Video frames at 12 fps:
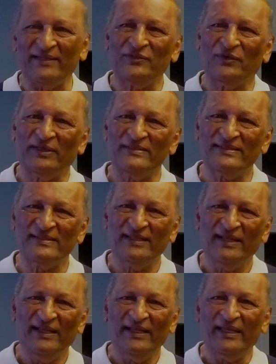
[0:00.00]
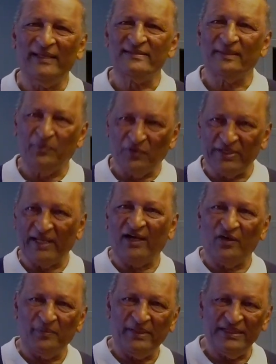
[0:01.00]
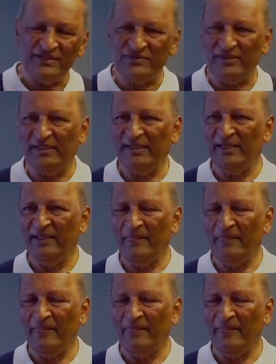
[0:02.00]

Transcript: to us in supporting our ministry